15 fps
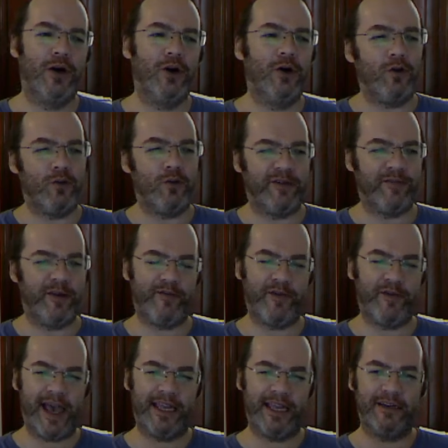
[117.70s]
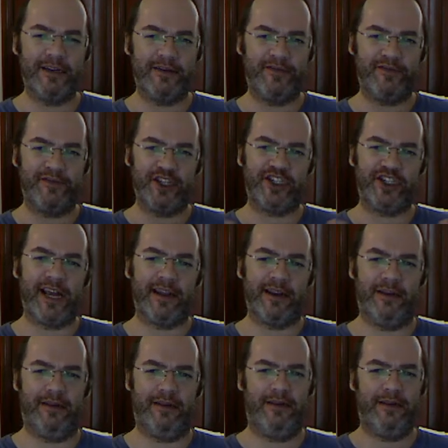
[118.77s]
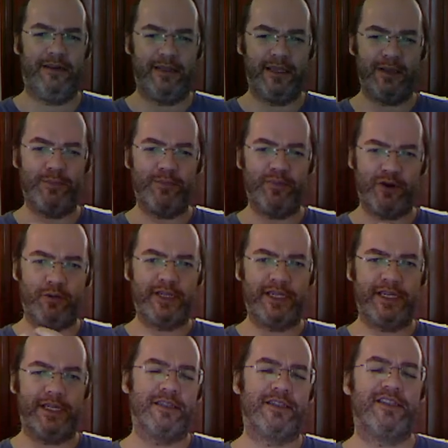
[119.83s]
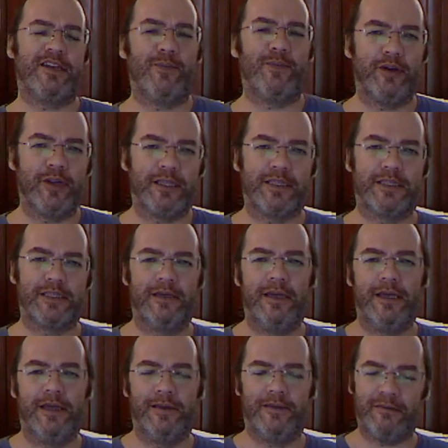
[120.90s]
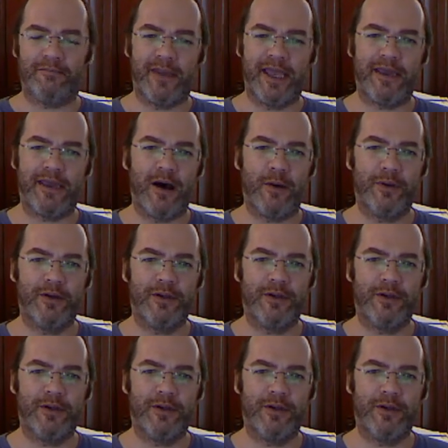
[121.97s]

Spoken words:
Or if you find flagellin, the protein subunits that make up